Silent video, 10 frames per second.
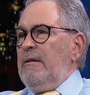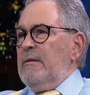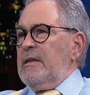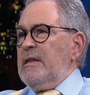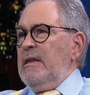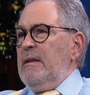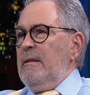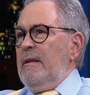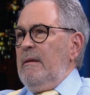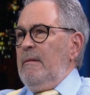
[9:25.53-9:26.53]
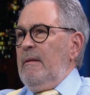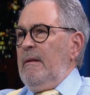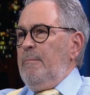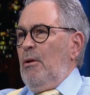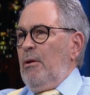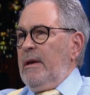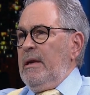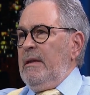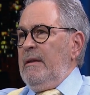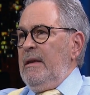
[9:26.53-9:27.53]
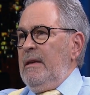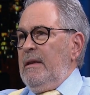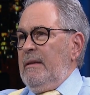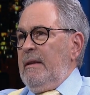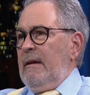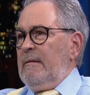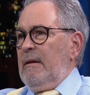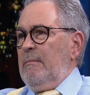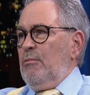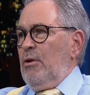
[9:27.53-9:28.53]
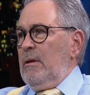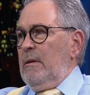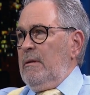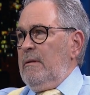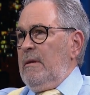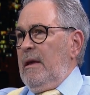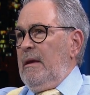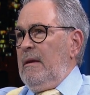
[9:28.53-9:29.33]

don't see the parking need in downtown Brooklyn today.